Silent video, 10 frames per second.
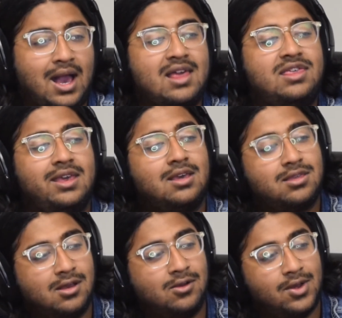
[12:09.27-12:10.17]
I think,
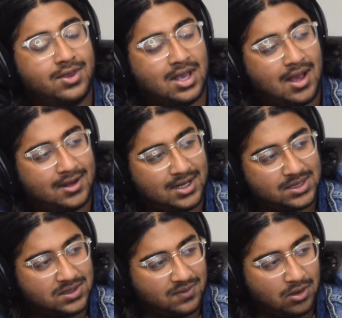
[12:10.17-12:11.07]
though, in the
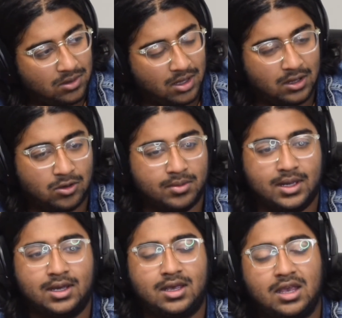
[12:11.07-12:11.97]
context of
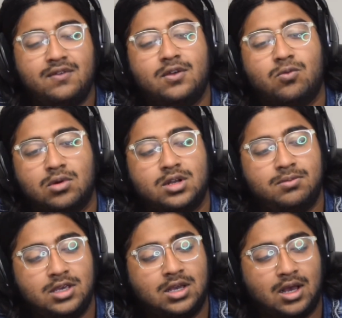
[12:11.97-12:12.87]
Oklahoma, if it were to
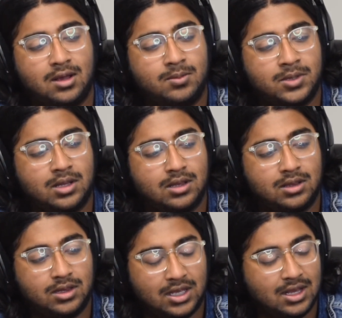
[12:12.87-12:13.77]
become
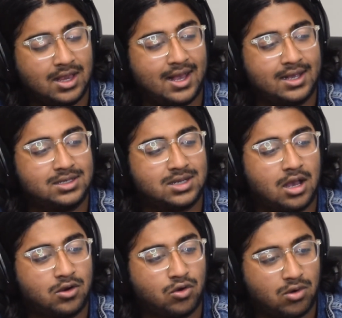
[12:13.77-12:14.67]
legalized
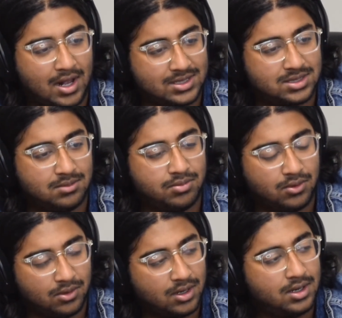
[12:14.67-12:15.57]
across the
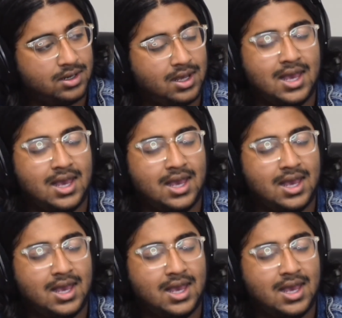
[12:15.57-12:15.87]
board,